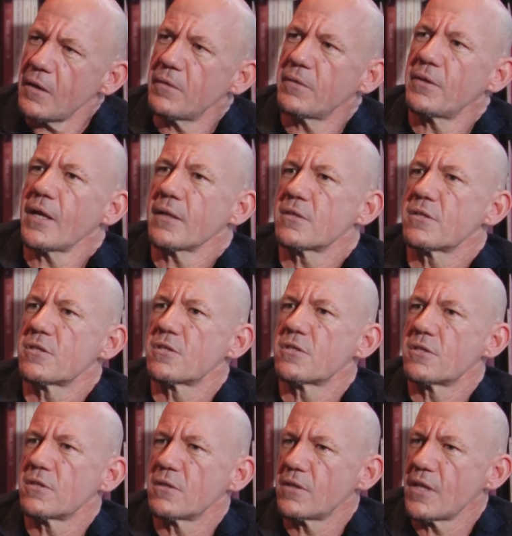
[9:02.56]

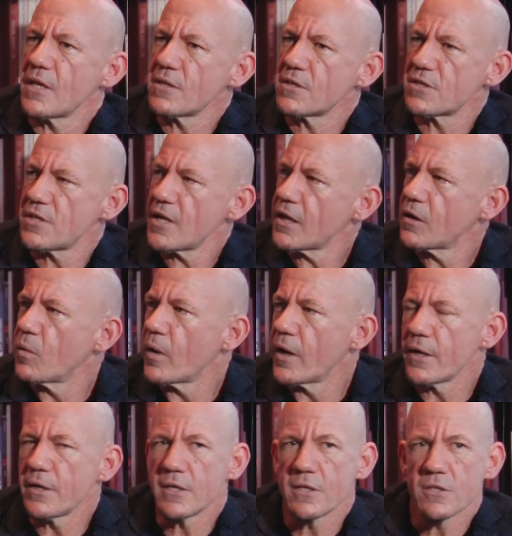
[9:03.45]
that's then
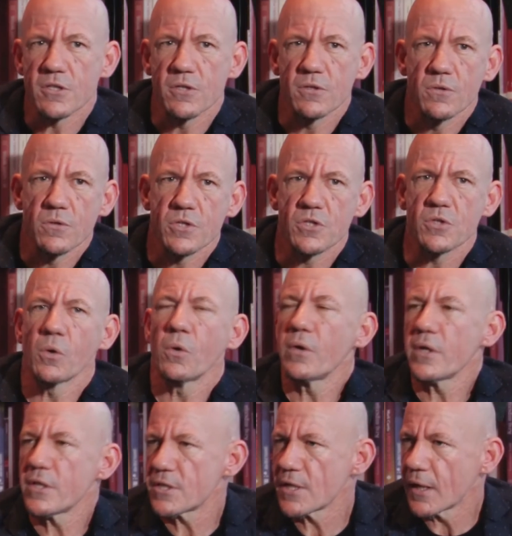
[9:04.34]
segued into
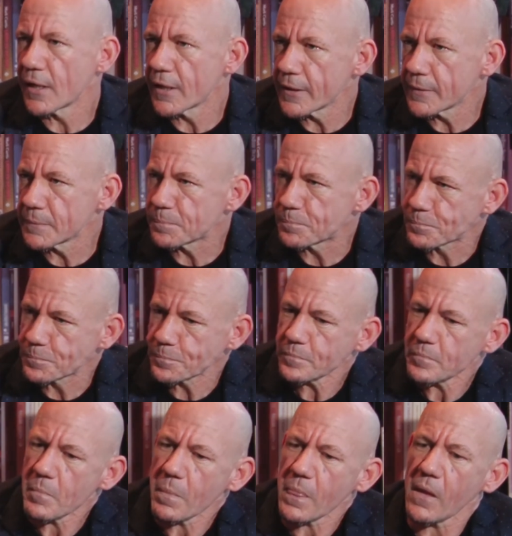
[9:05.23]
storytelling,
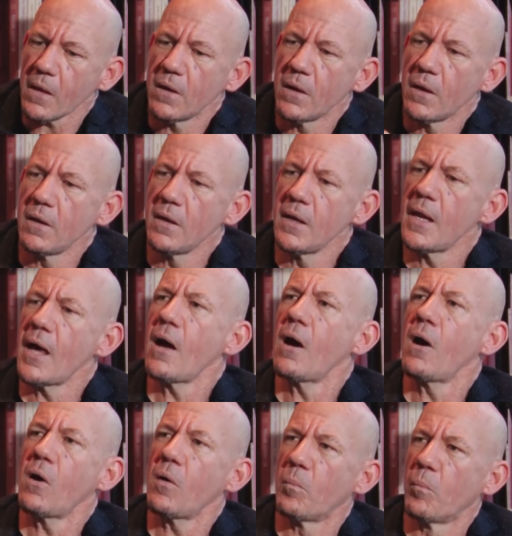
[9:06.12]

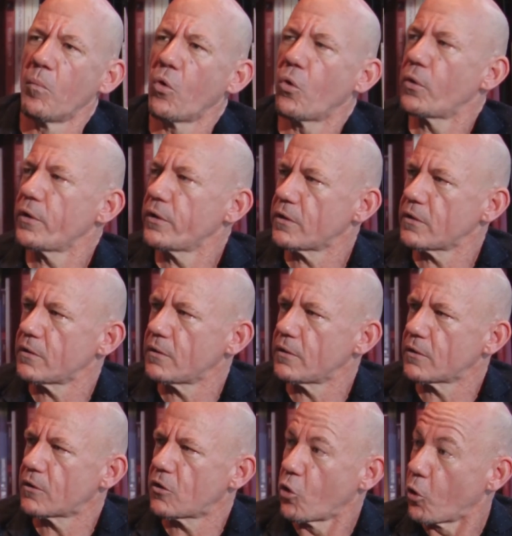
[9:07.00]
now more in
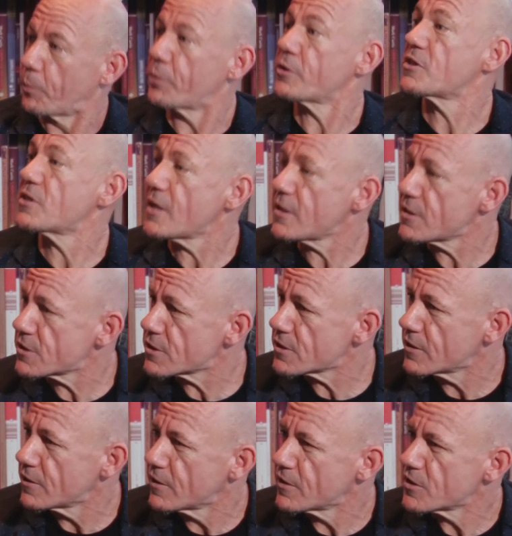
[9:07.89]
the corporate
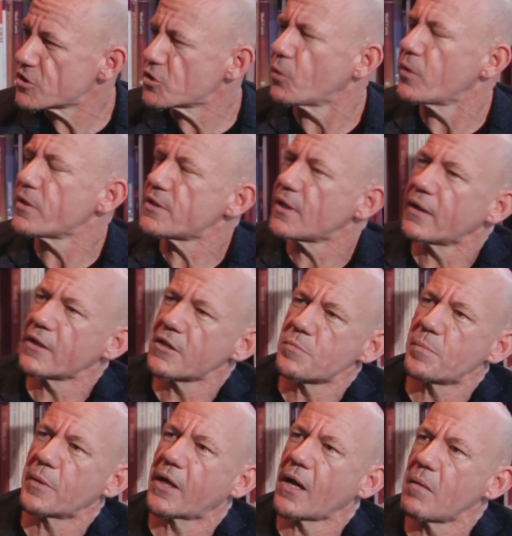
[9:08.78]
sense. Storytelling's
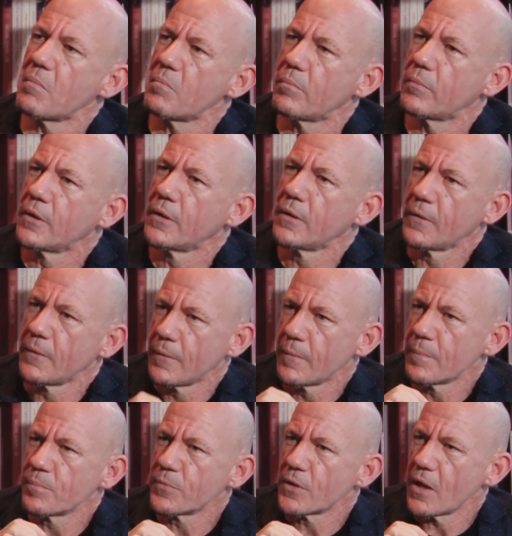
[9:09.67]
become
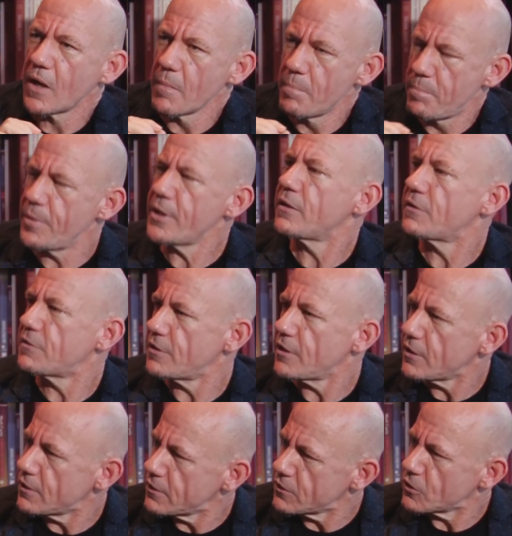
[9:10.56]
a big
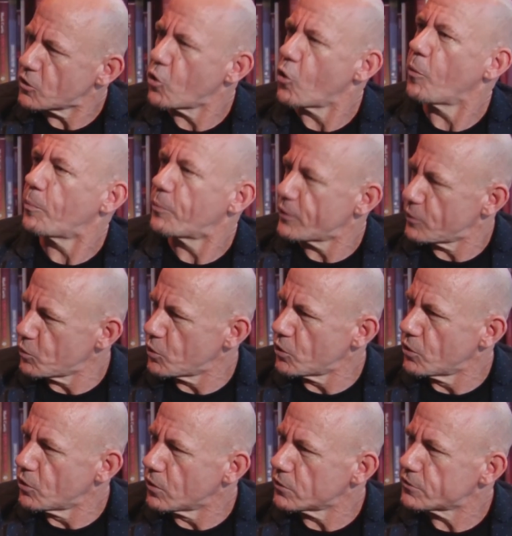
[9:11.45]
thing in the corporate
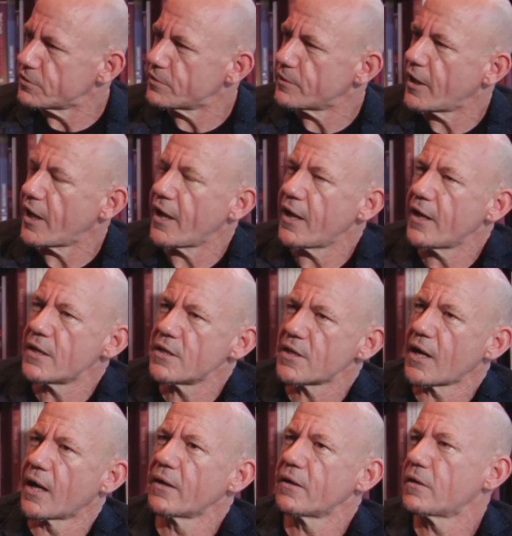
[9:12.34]
world, and
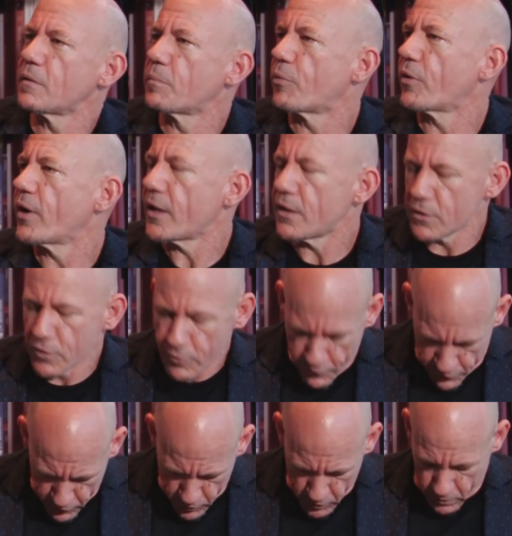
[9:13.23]
under the brand
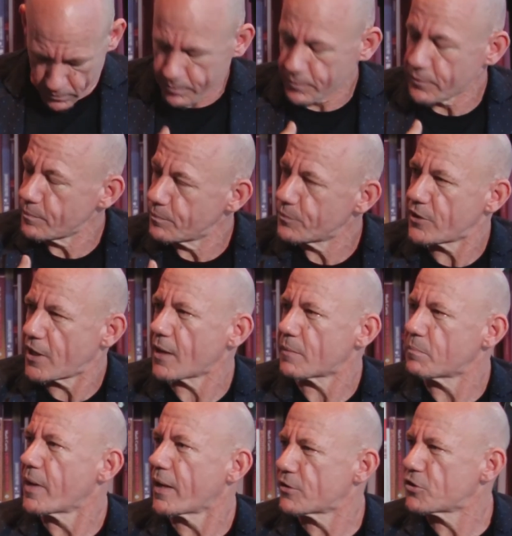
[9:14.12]
of, well,
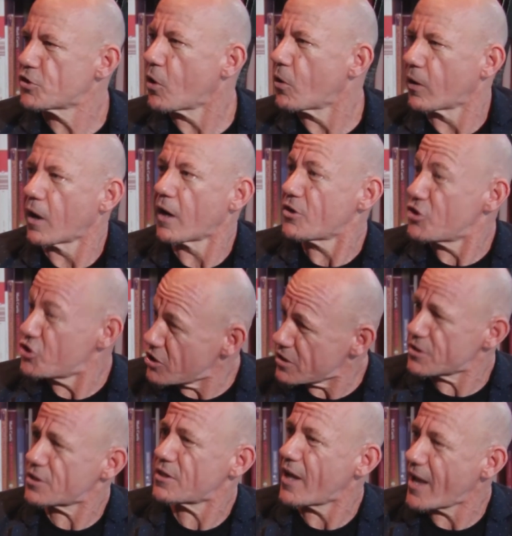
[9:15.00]
Cat Mat Dog. I
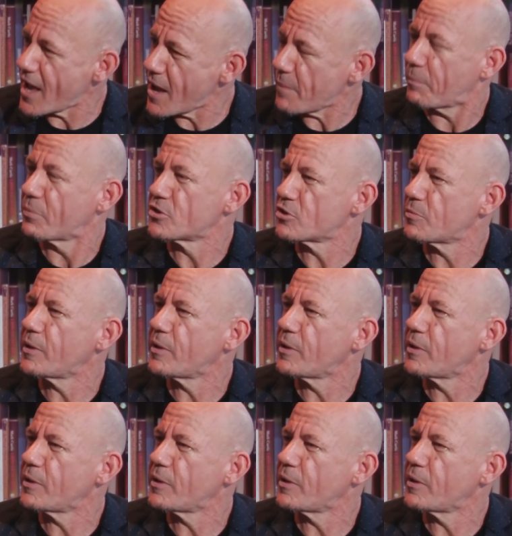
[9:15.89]
just happen to